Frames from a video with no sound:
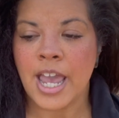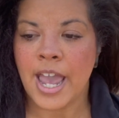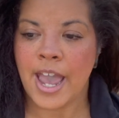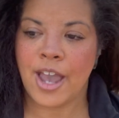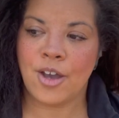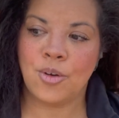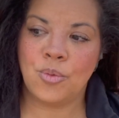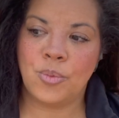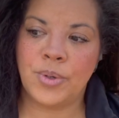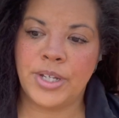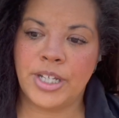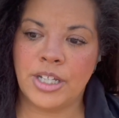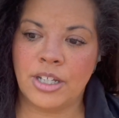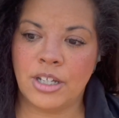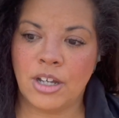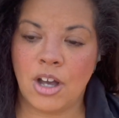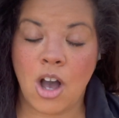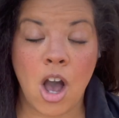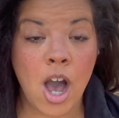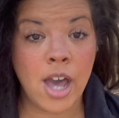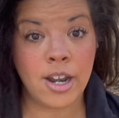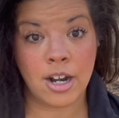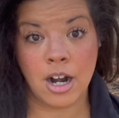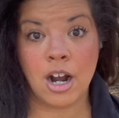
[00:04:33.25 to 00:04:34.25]

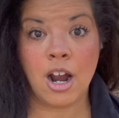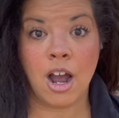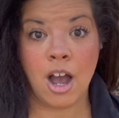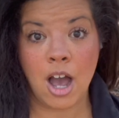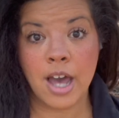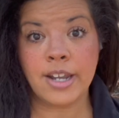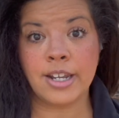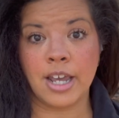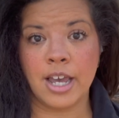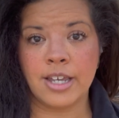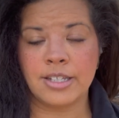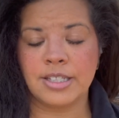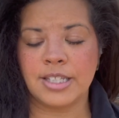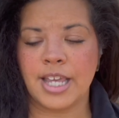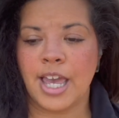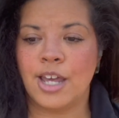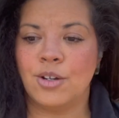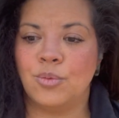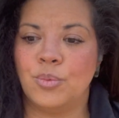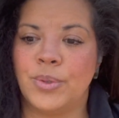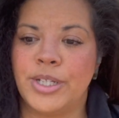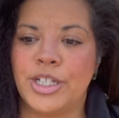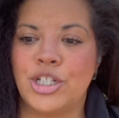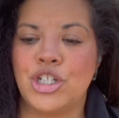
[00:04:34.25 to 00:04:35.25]
on us,
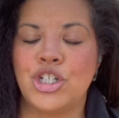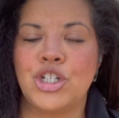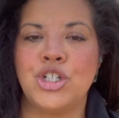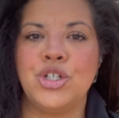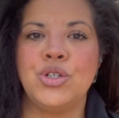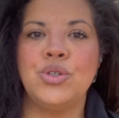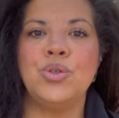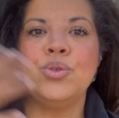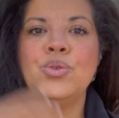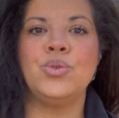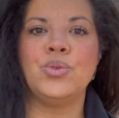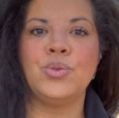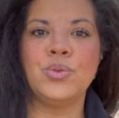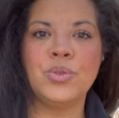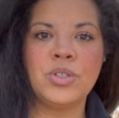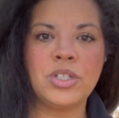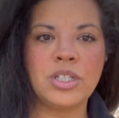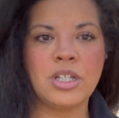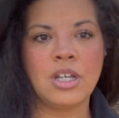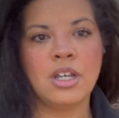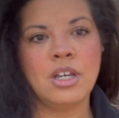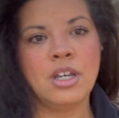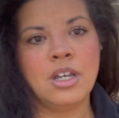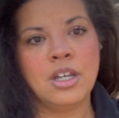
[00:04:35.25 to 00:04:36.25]
and we choose